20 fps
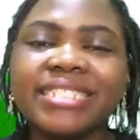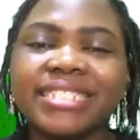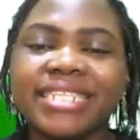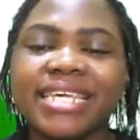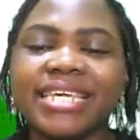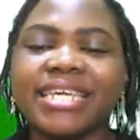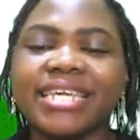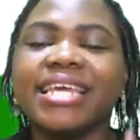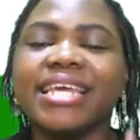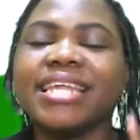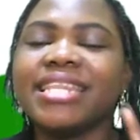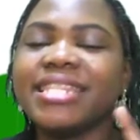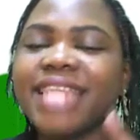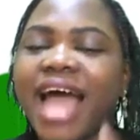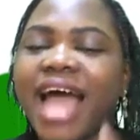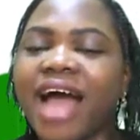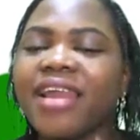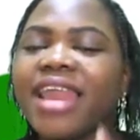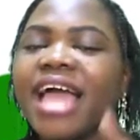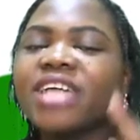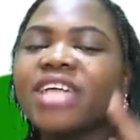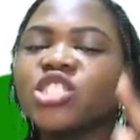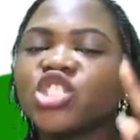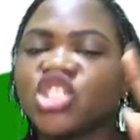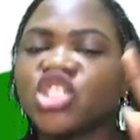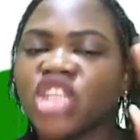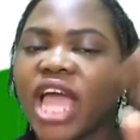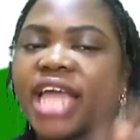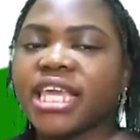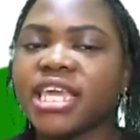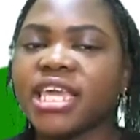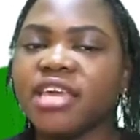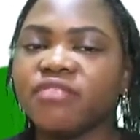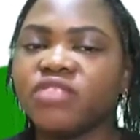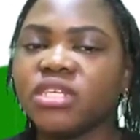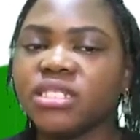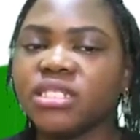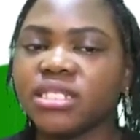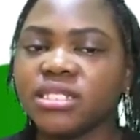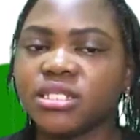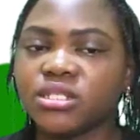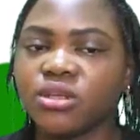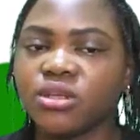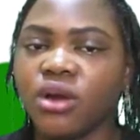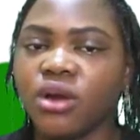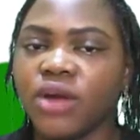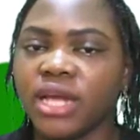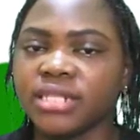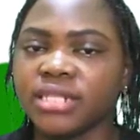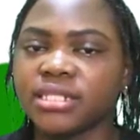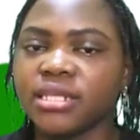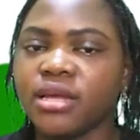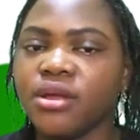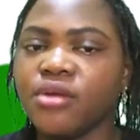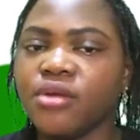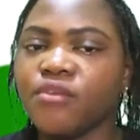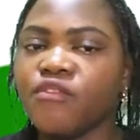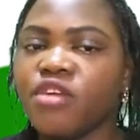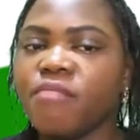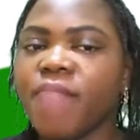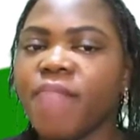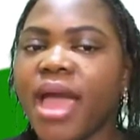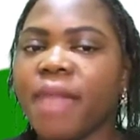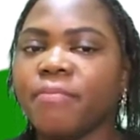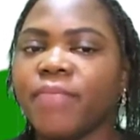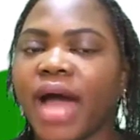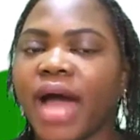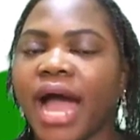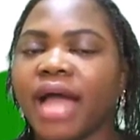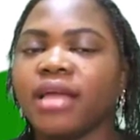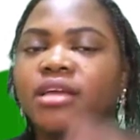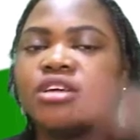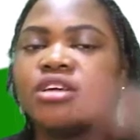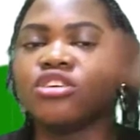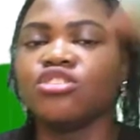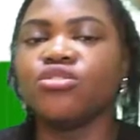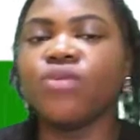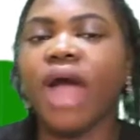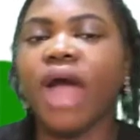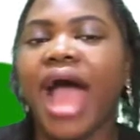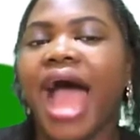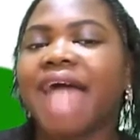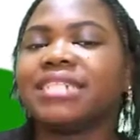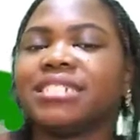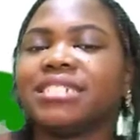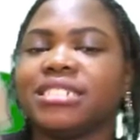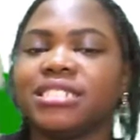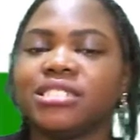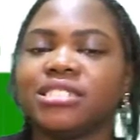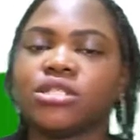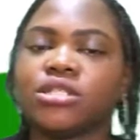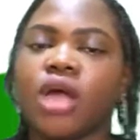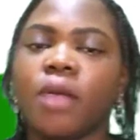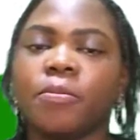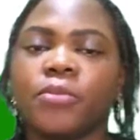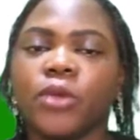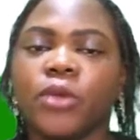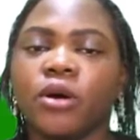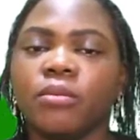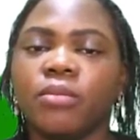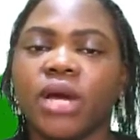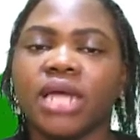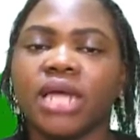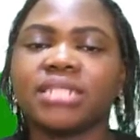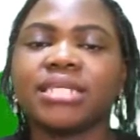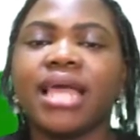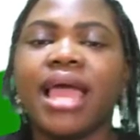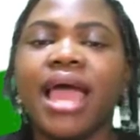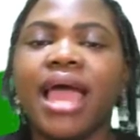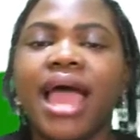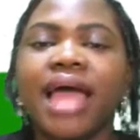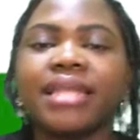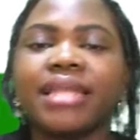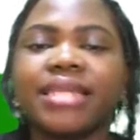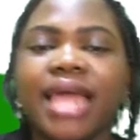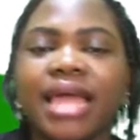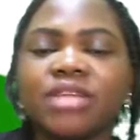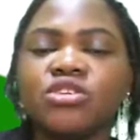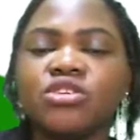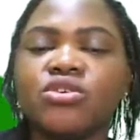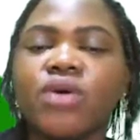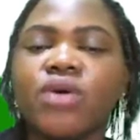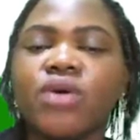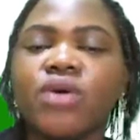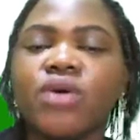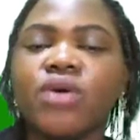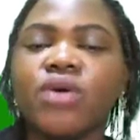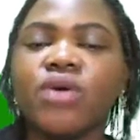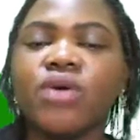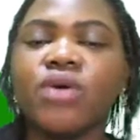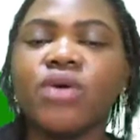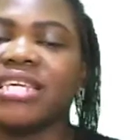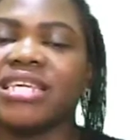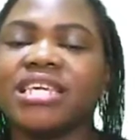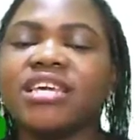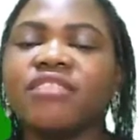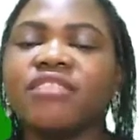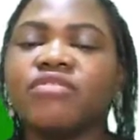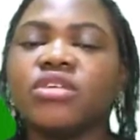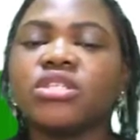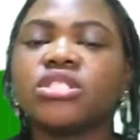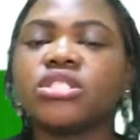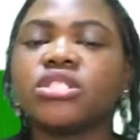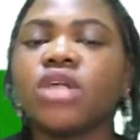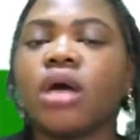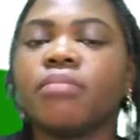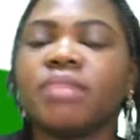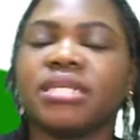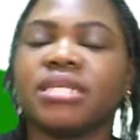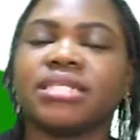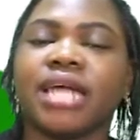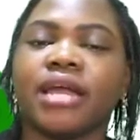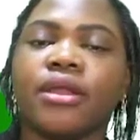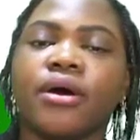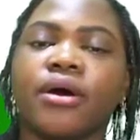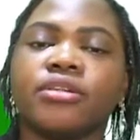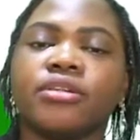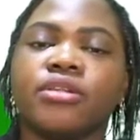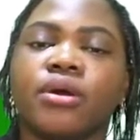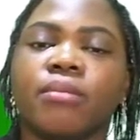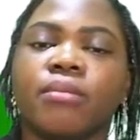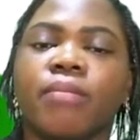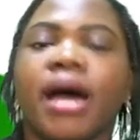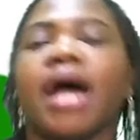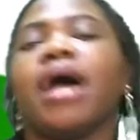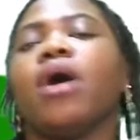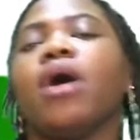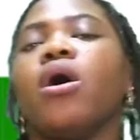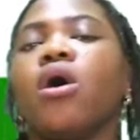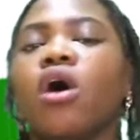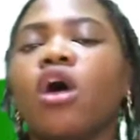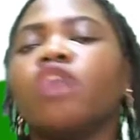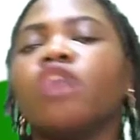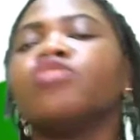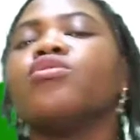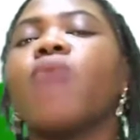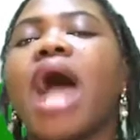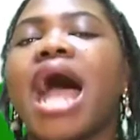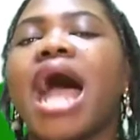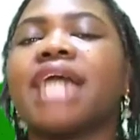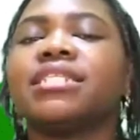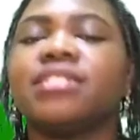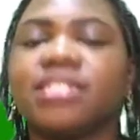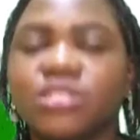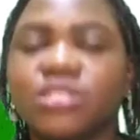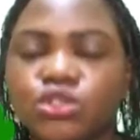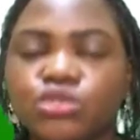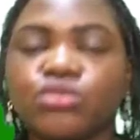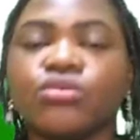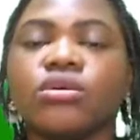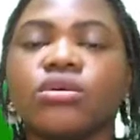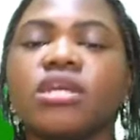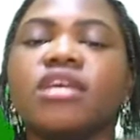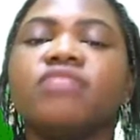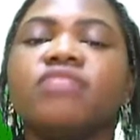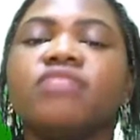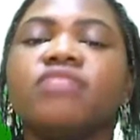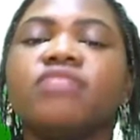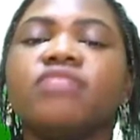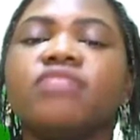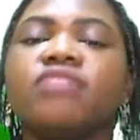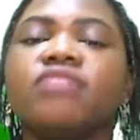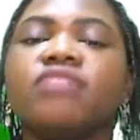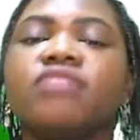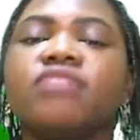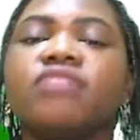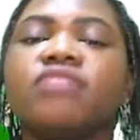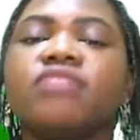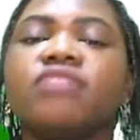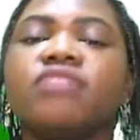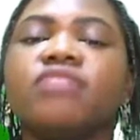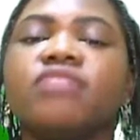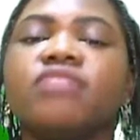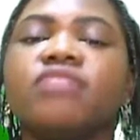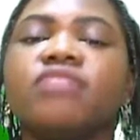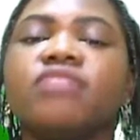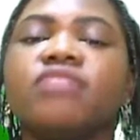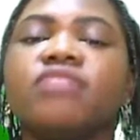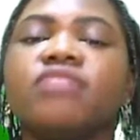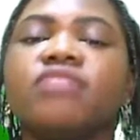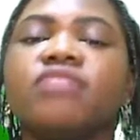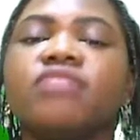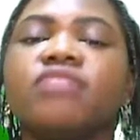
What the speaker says: 20. Now let's check if this is correct. Remember, you add the top numbers, then you add 3 if the sum is an odd number, or you add 2 if the sum is an even number.